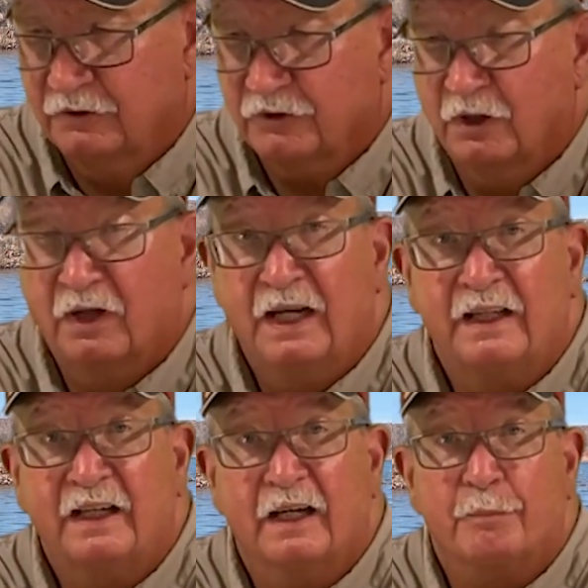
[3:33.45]
Go ahead
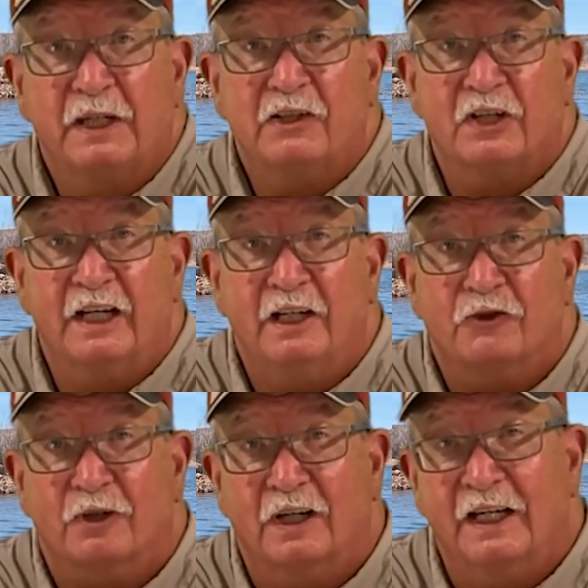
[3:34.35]
and get a piece of heat
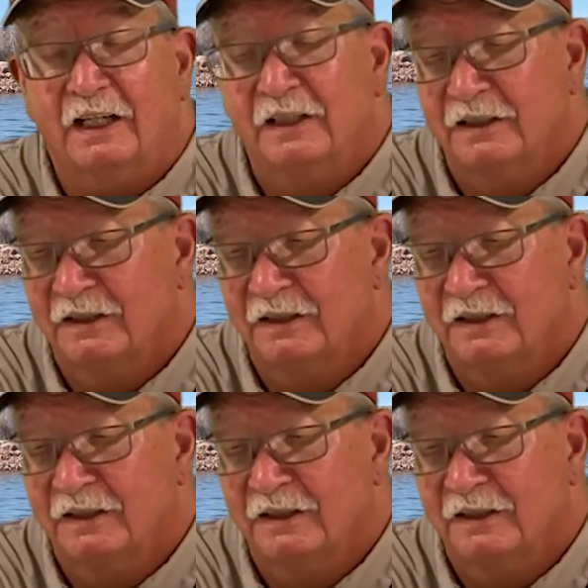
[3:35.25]
shrink.